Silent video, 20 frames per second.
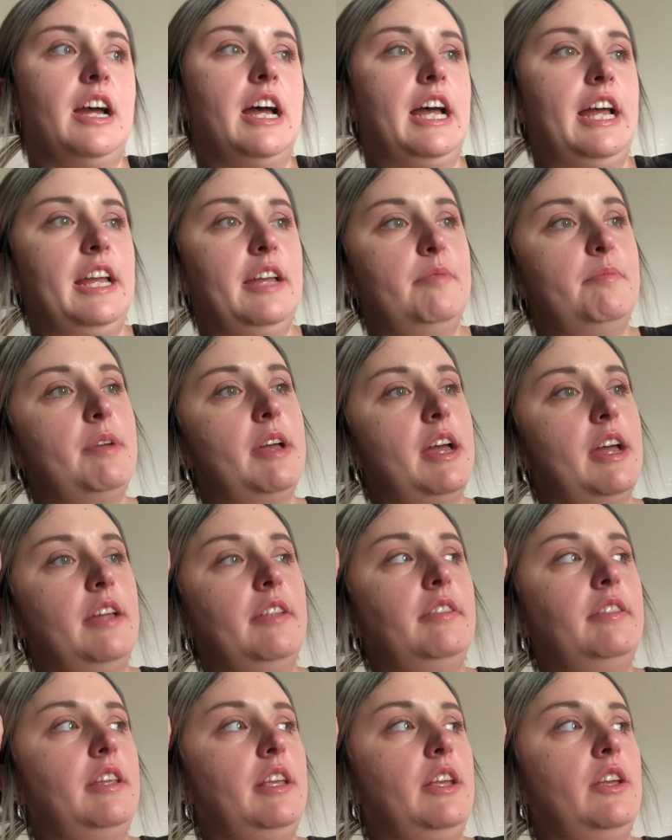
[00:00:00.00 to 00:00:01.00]
I am
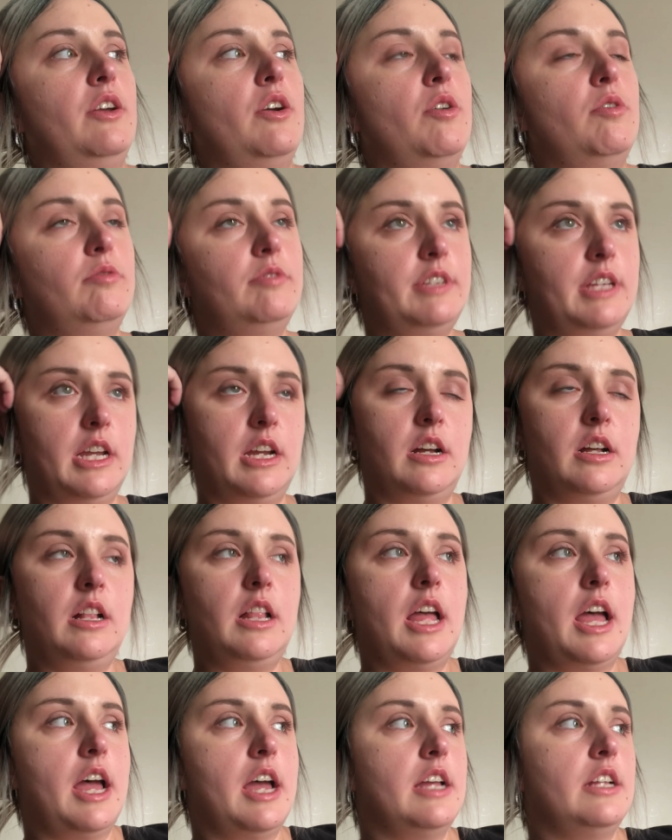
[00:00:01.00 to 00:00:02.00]
at the hotel
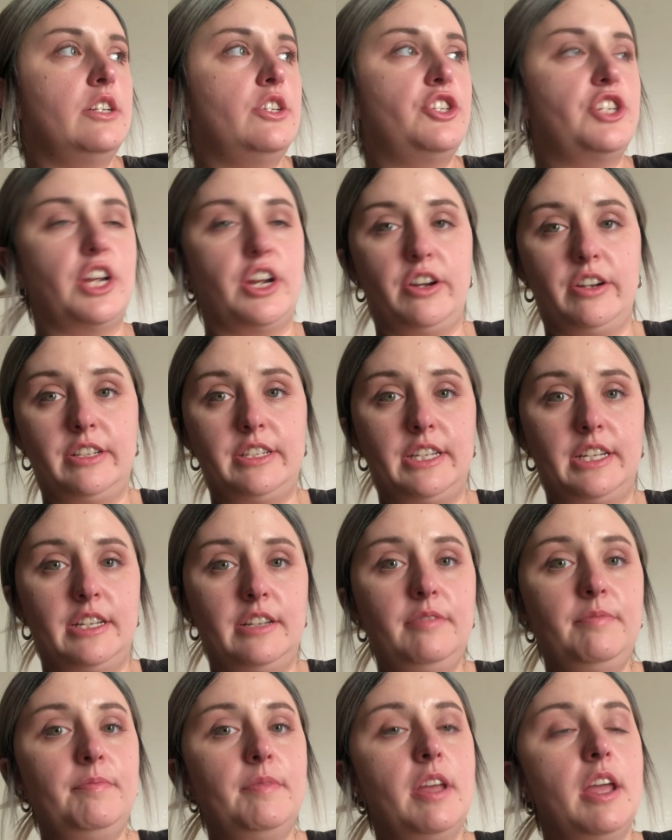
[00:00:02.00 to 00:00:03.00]
at
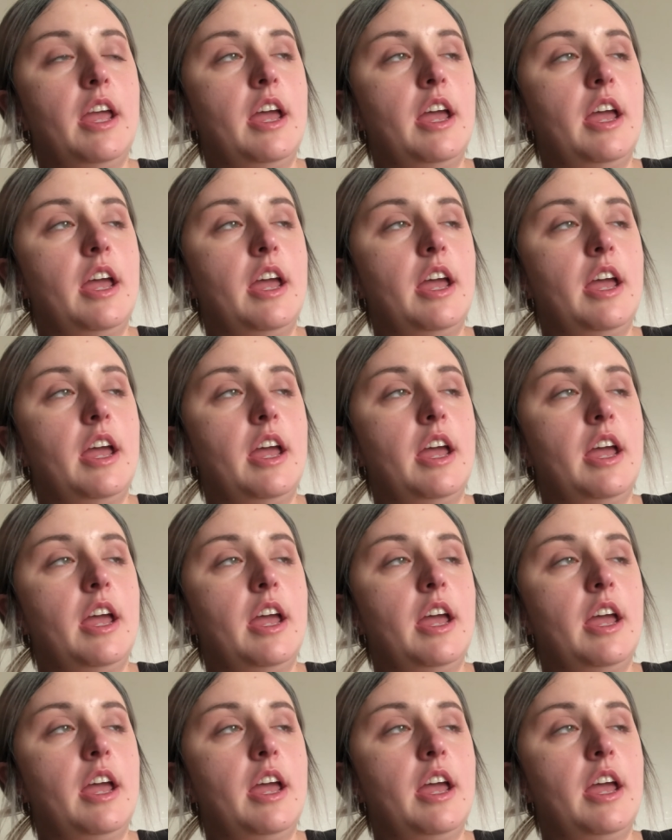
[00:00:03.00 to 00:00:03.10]
Sheraton.